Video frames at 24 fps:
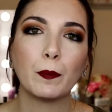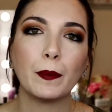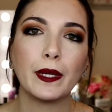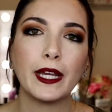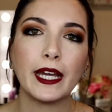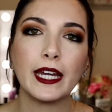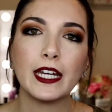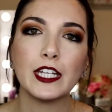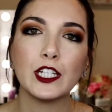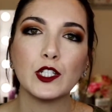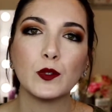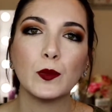
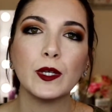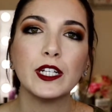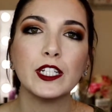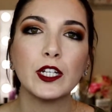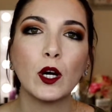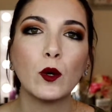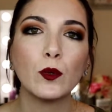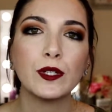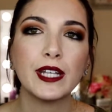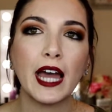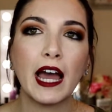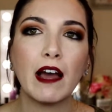because we
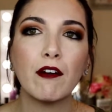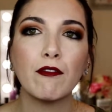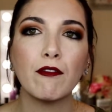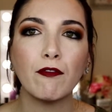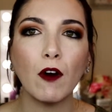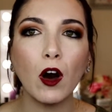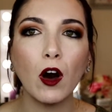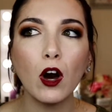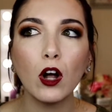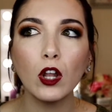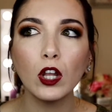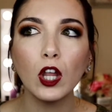don't have
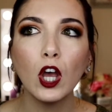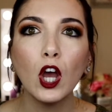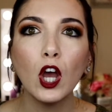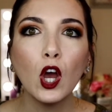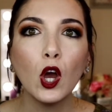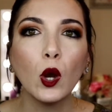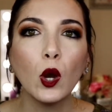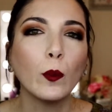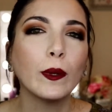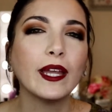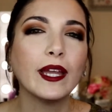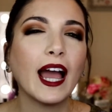fall,
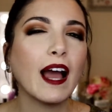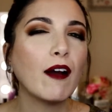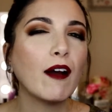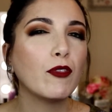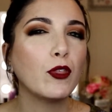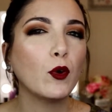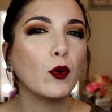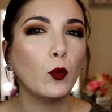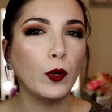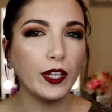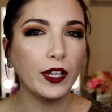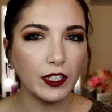we have
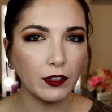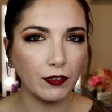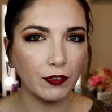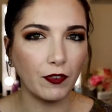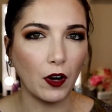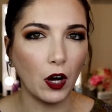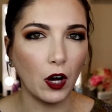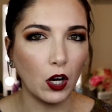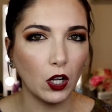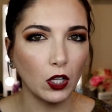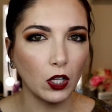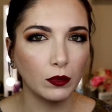the week of
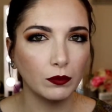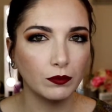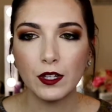fall.